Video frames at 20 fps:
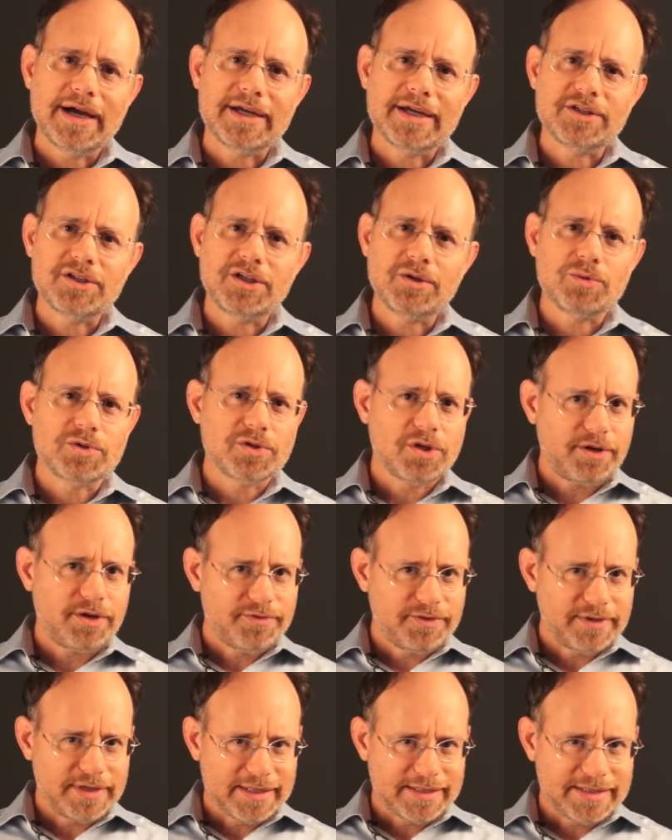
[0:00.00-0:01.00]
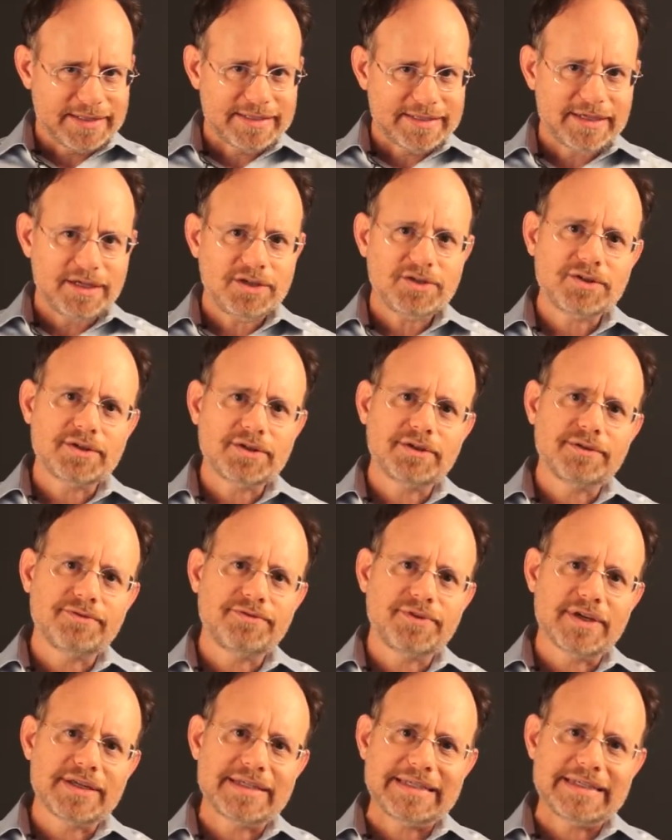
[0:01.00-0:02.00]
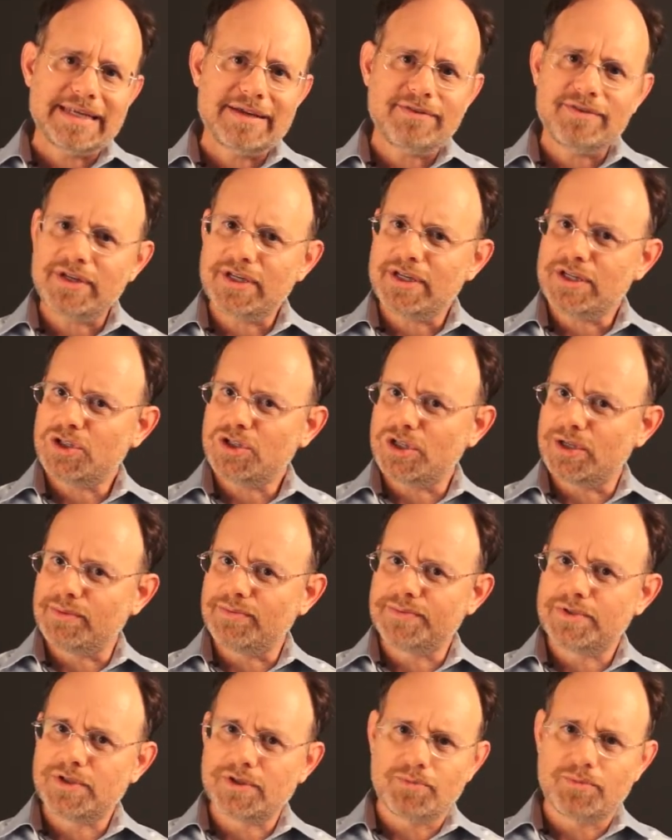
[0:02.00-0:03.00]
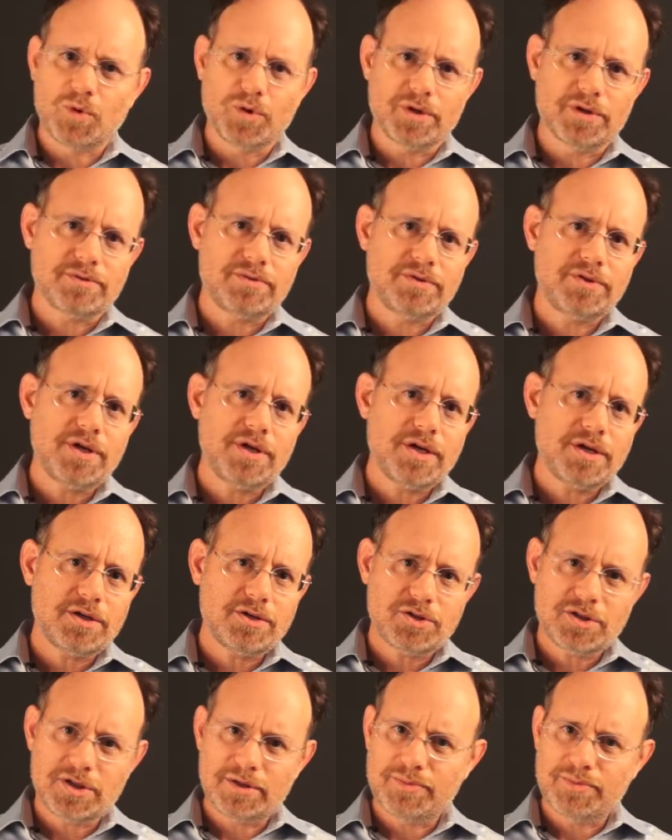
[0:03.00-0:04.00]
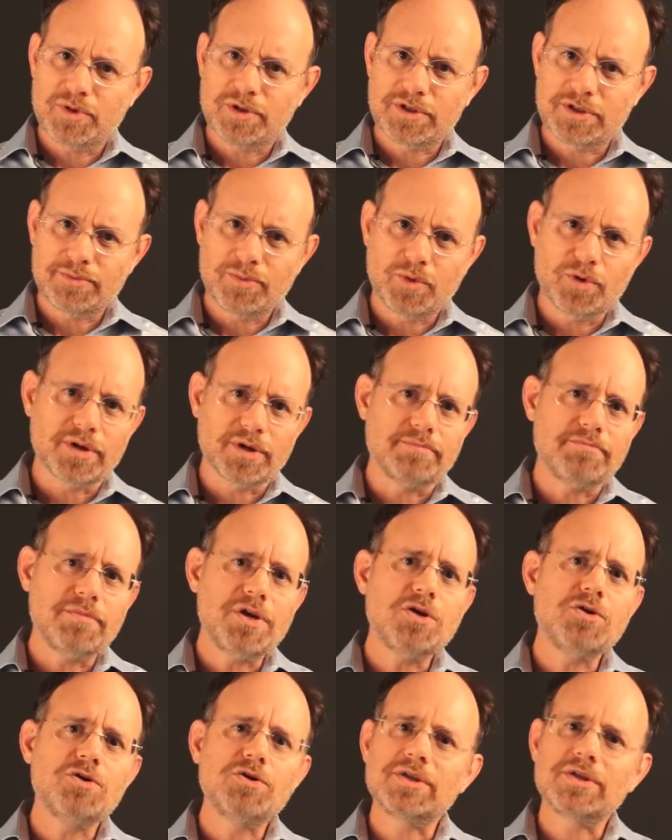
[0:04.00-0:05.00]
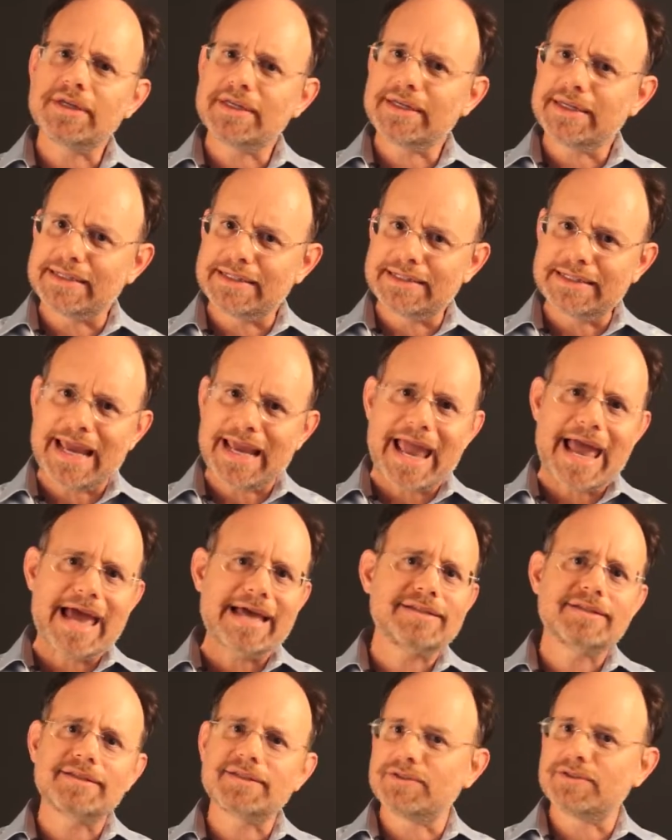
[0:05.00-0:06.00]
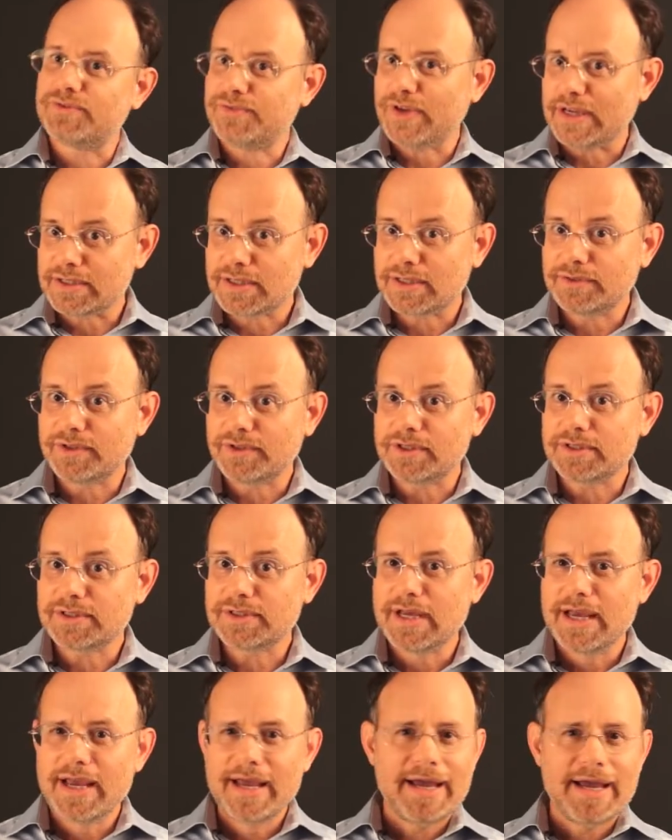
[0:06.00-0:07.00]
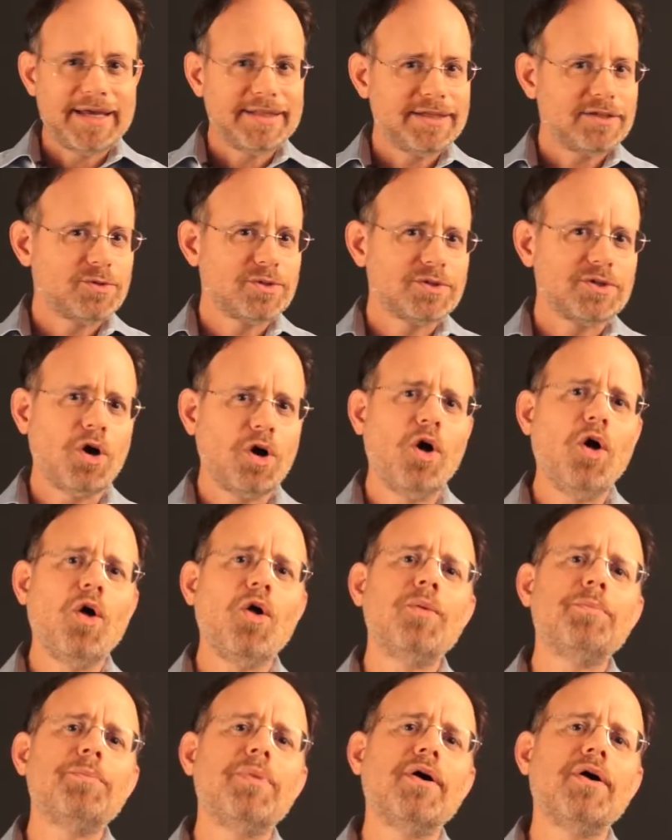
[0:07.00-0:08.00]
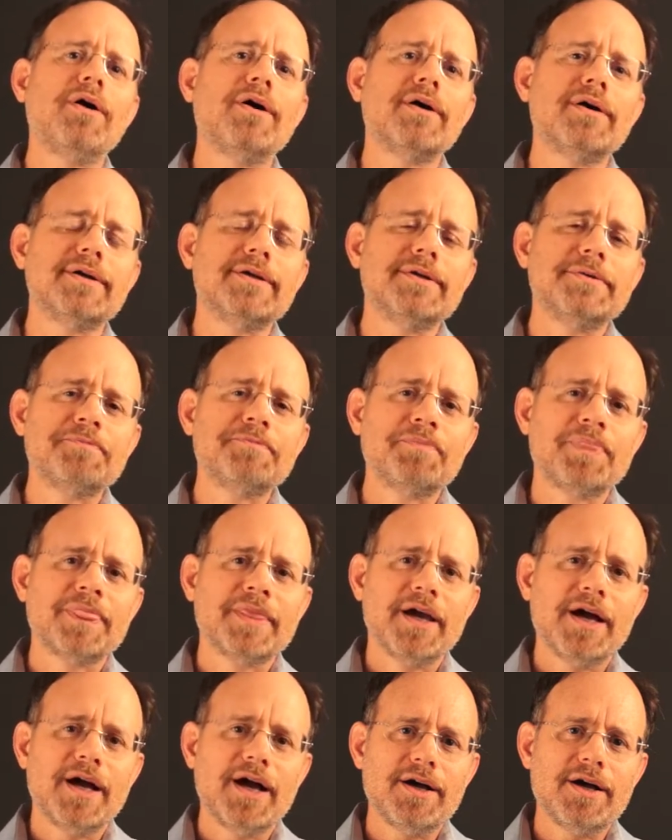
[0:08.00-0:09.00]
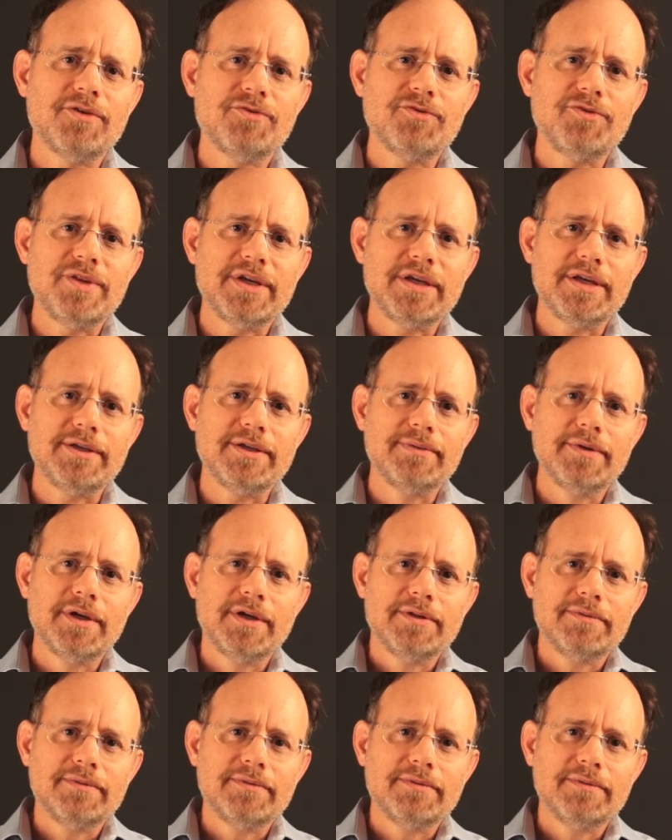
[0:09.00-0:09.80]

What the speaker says: She was often at the center of festivities. She supported theater, she supported music and dance and festivals, and this was all part of the